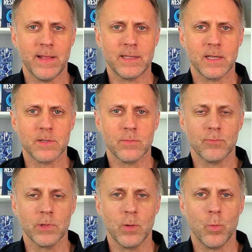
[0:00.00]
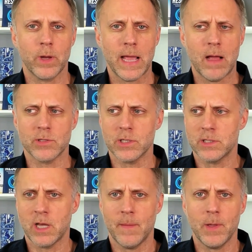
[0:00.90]
That doesn't really work out.
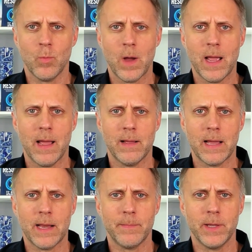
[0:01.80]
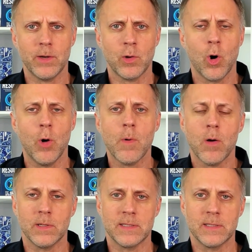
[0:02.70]
Just tell me why I gotta be in a coma all the